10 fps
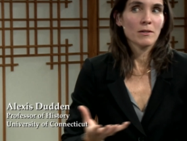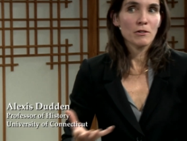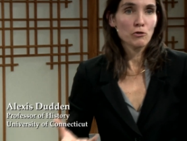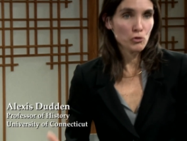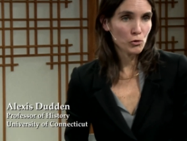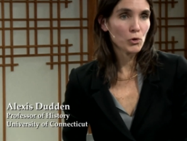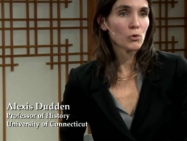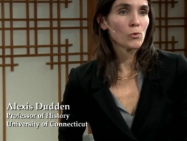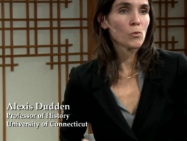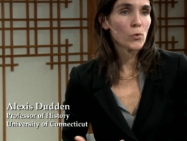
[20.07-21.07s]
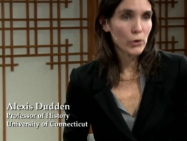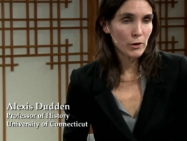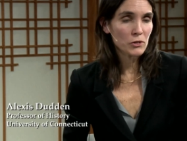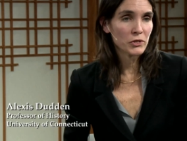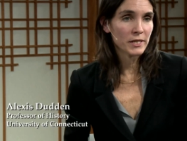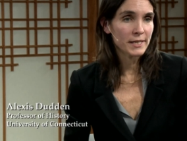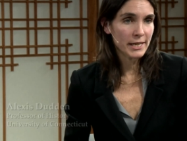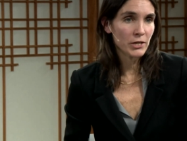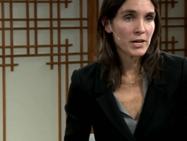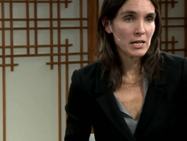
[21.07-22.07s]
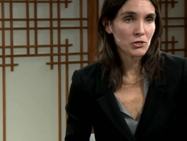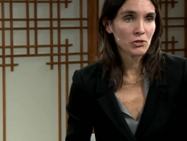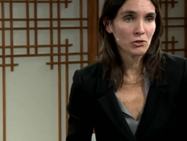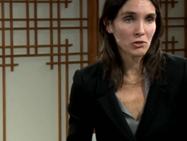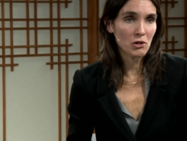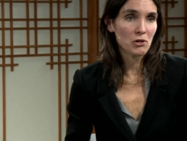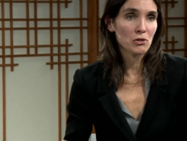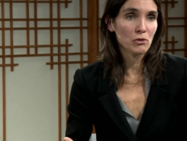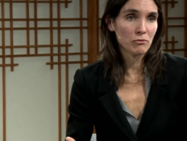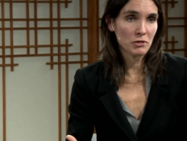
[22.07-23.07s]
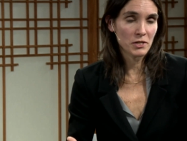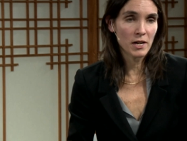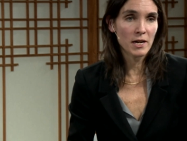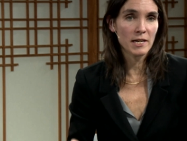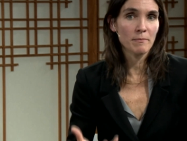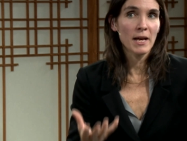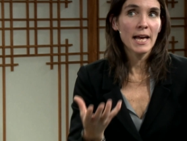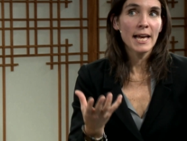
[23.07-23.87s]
control works in international law over time.